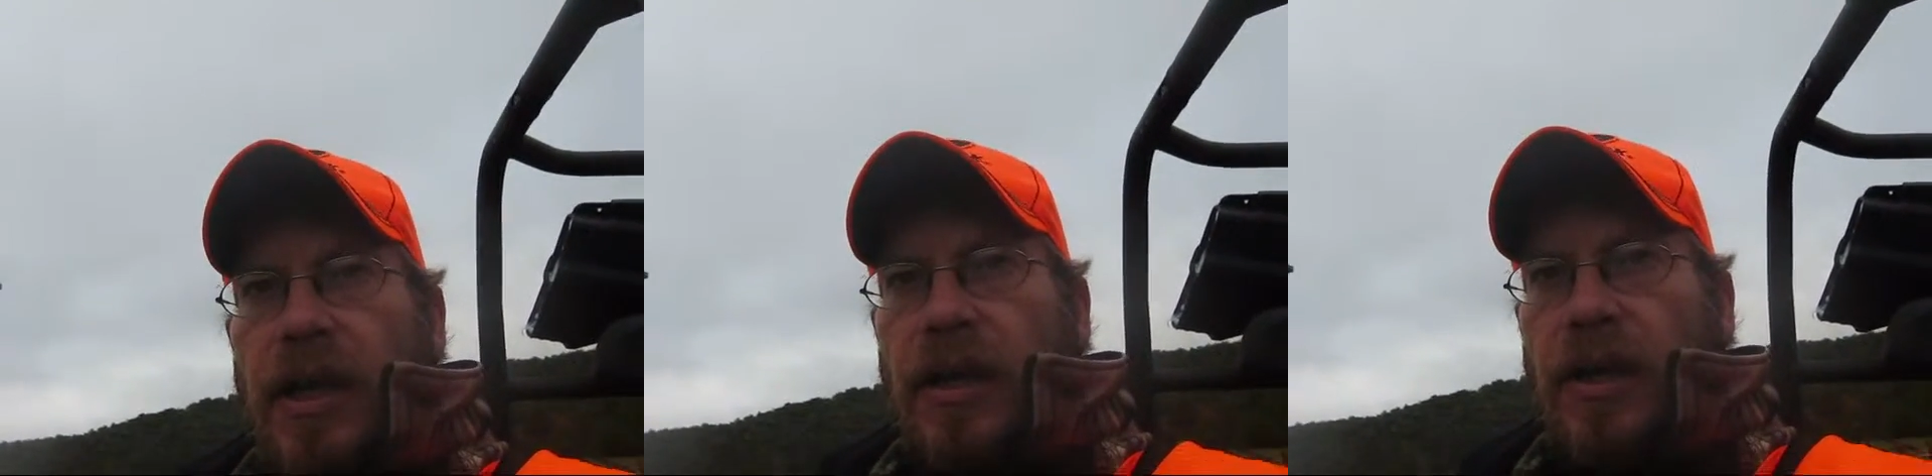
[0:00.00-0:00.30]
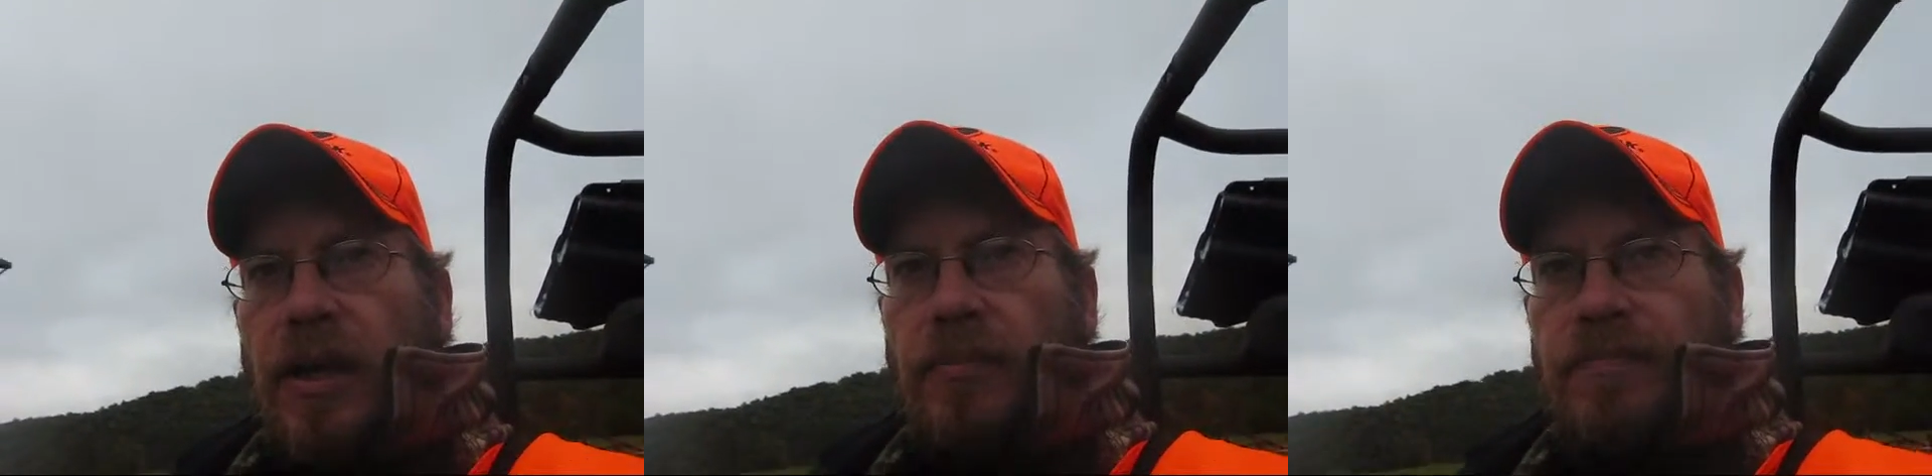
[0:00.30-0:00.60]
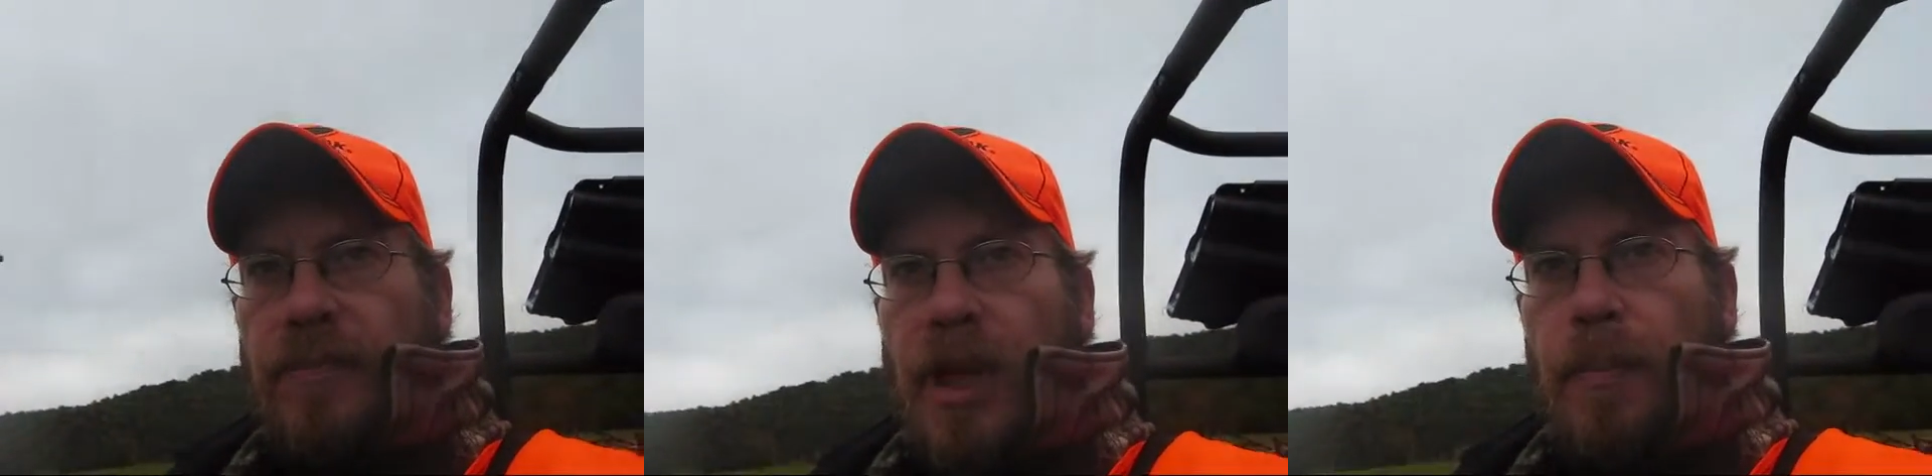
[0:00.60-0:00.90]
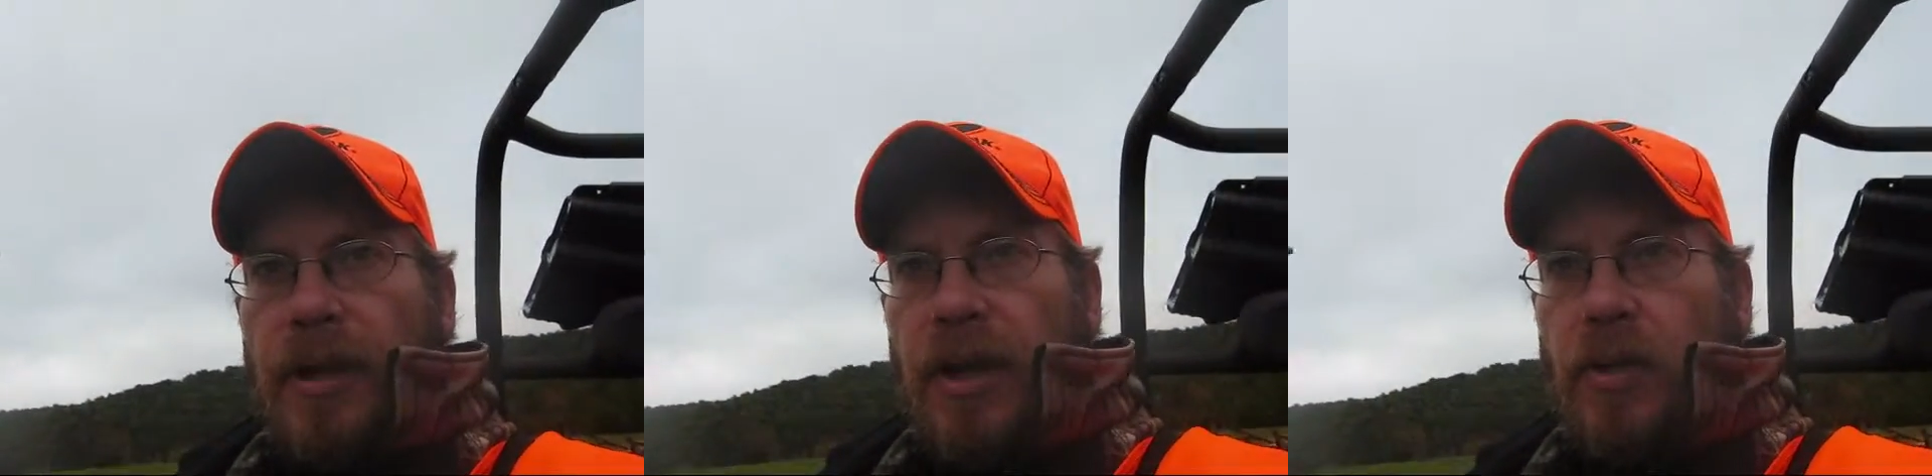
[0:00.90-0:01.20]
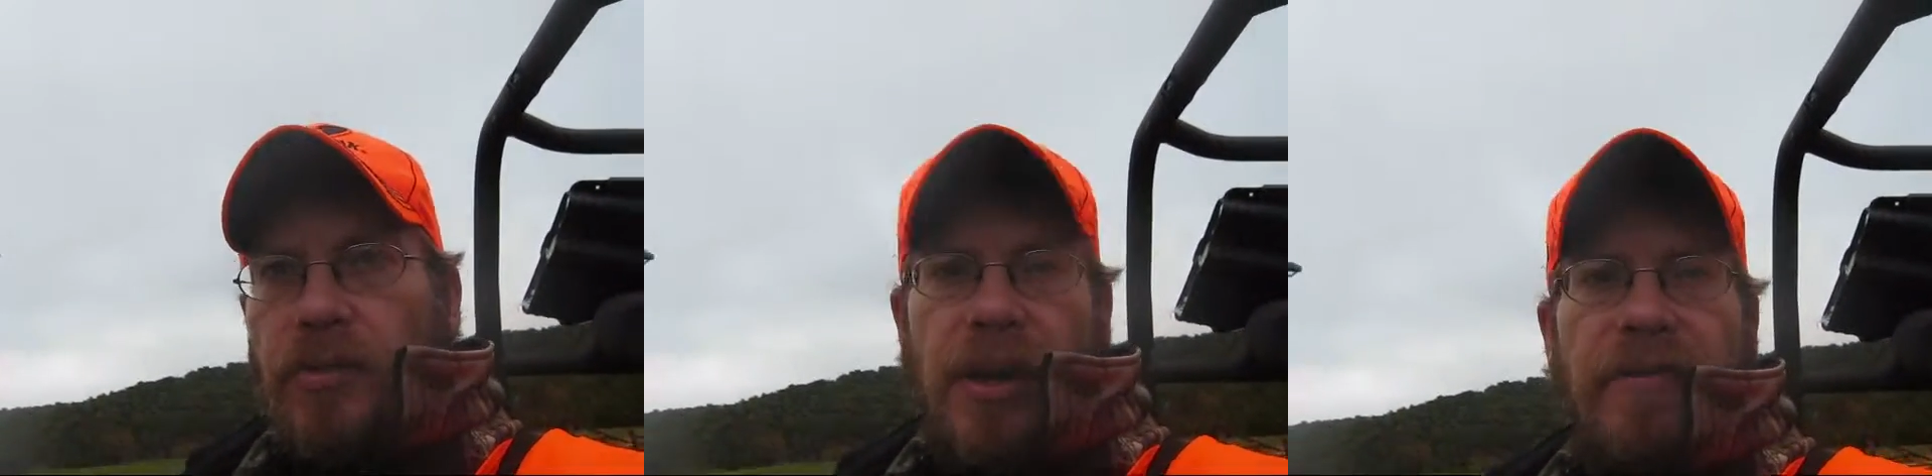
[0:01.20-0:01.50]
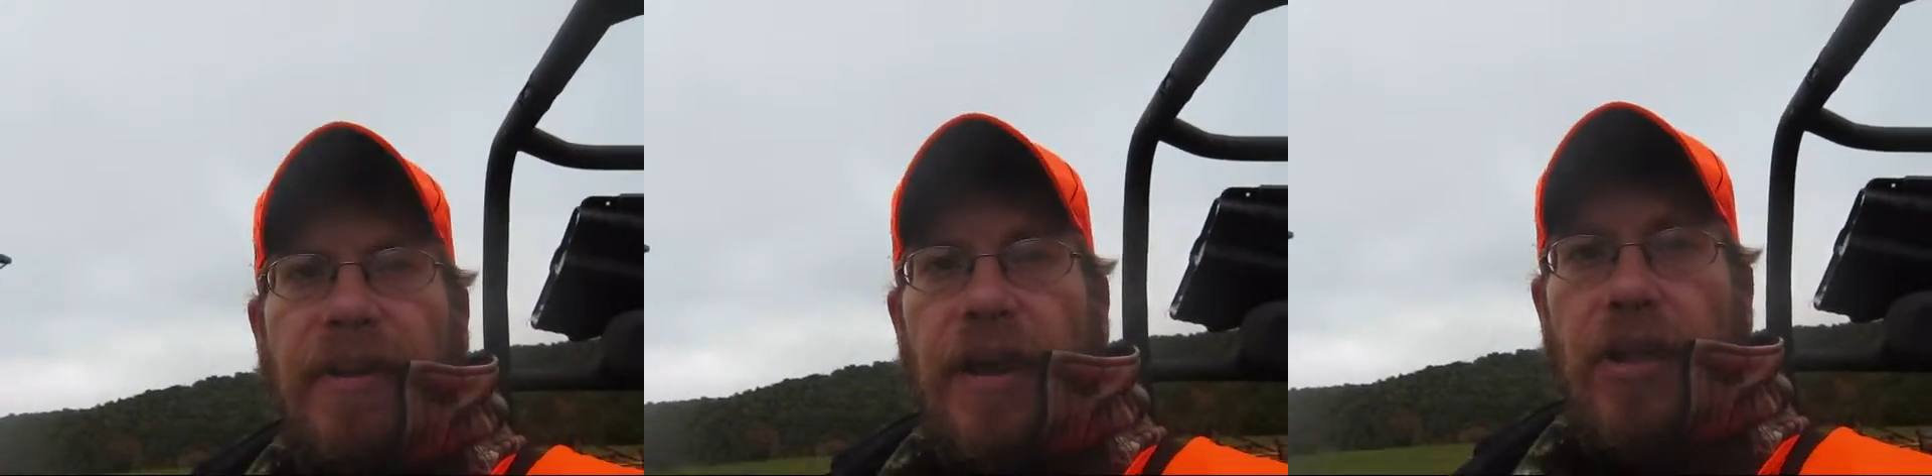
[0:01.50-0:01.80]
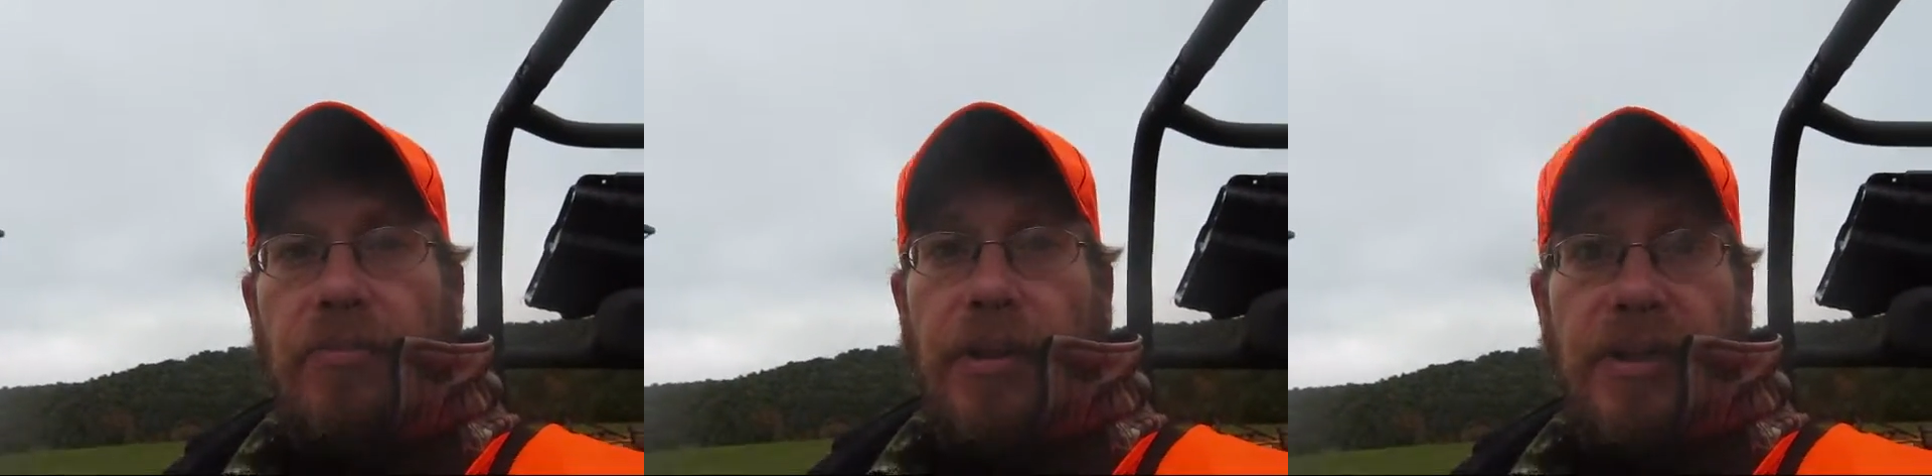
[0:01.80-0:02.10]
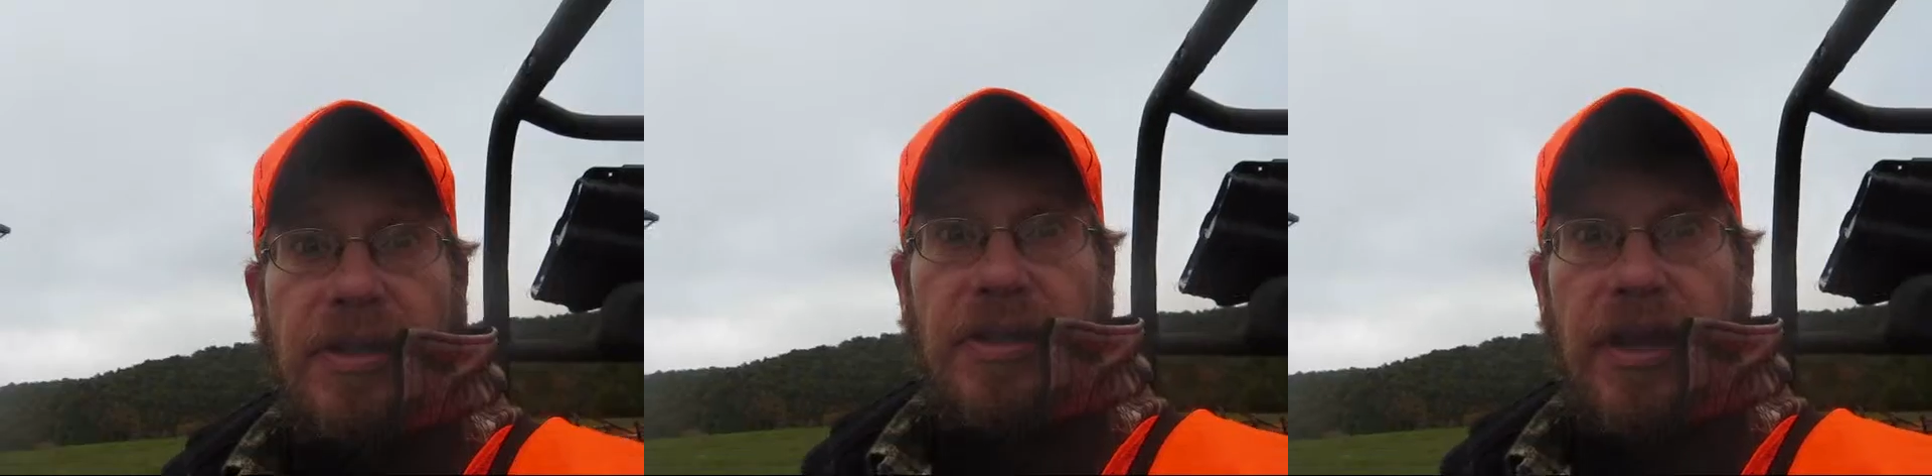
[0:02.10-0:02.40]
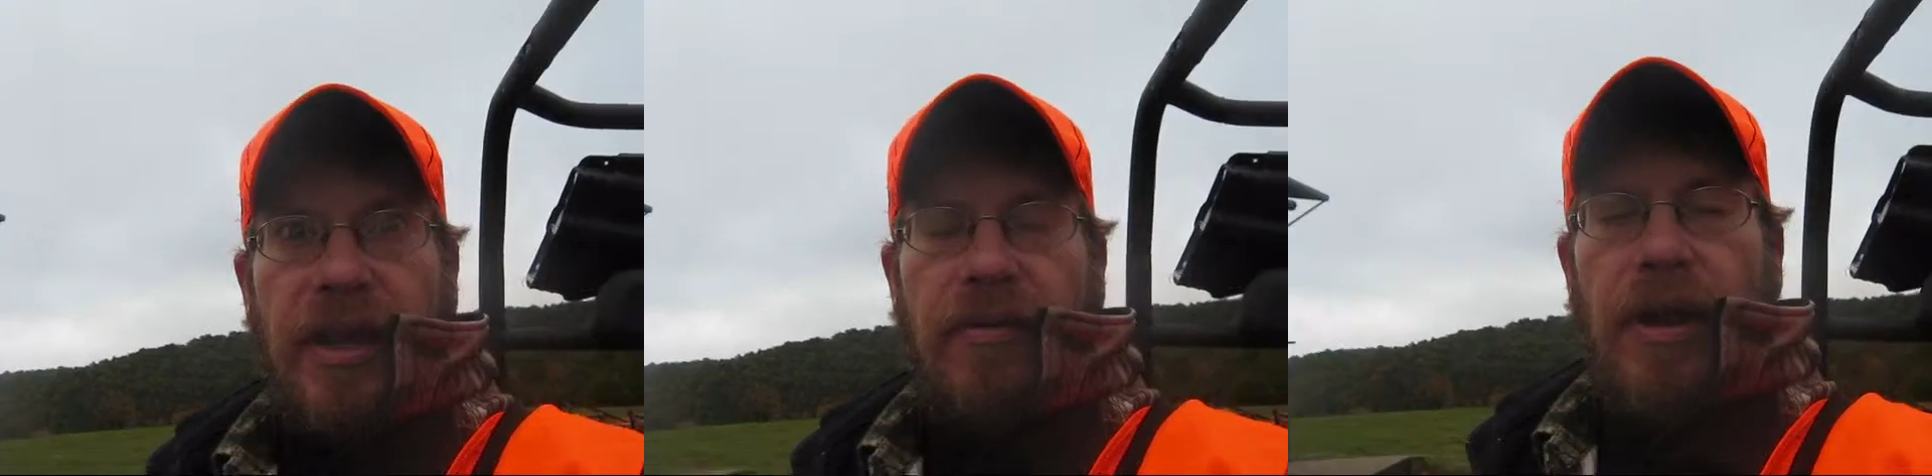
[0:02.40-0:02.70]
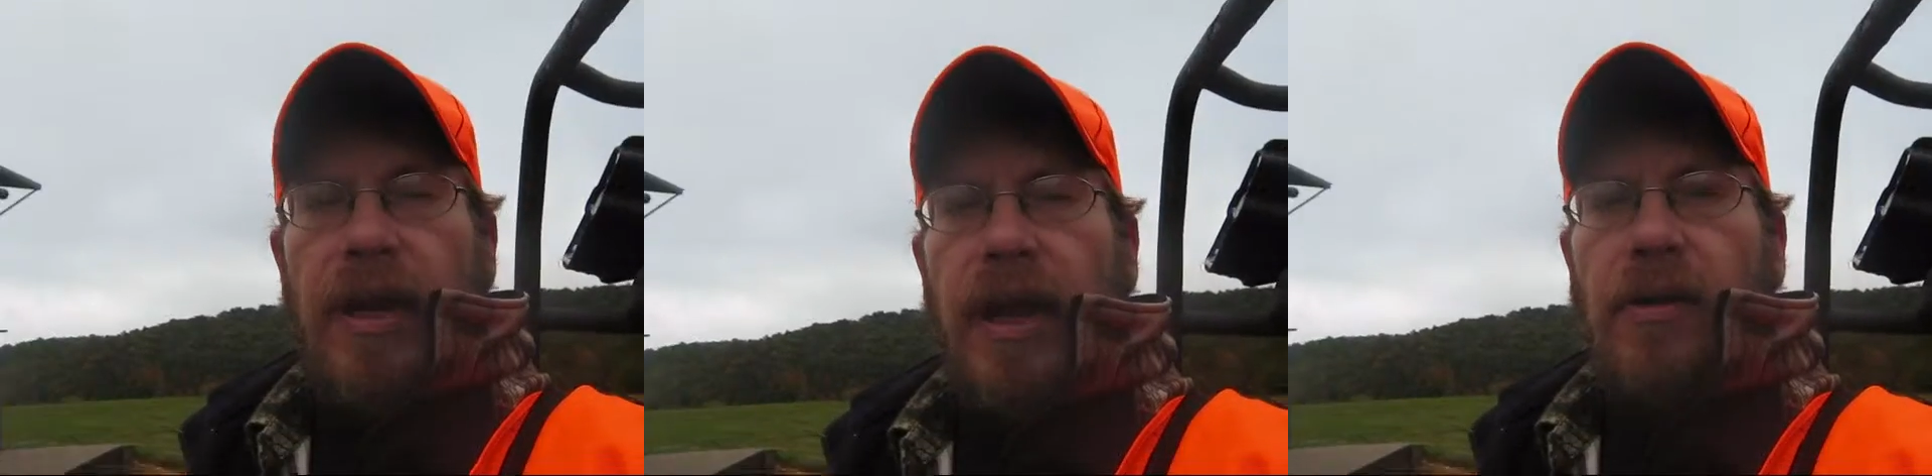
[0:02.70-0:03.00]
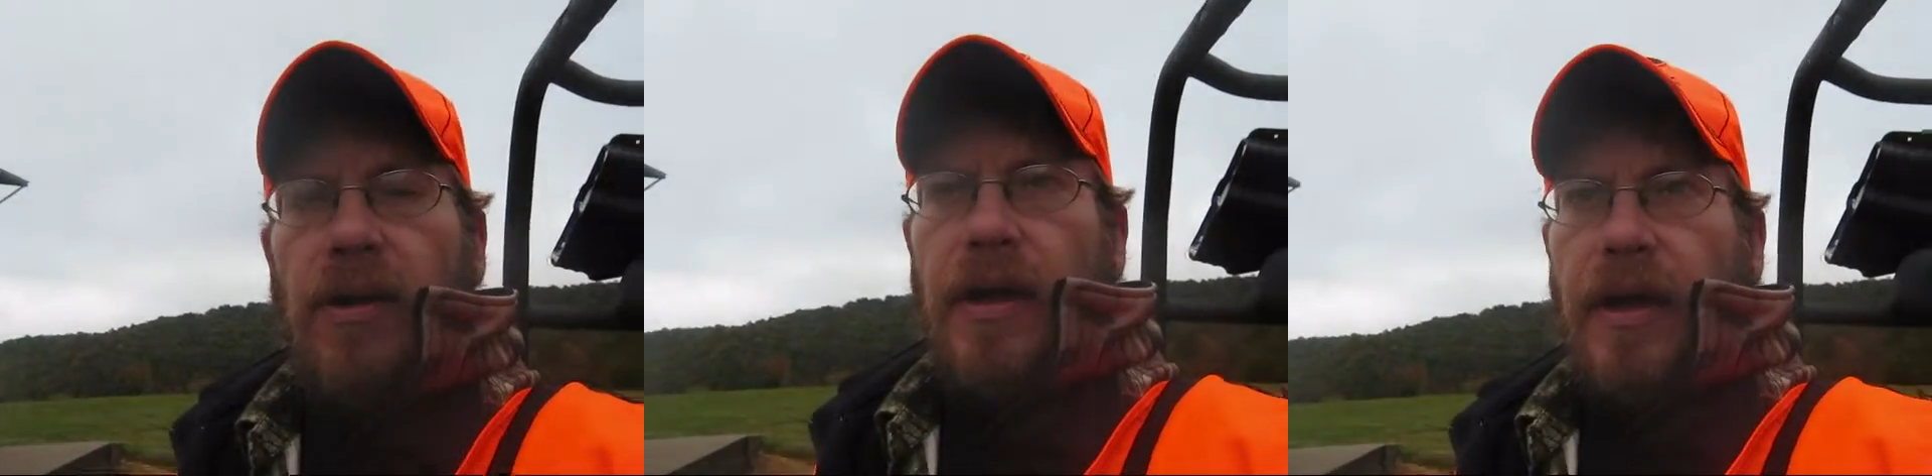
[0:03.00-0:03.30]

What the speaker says: I'm going to go try to find another place to sit in right now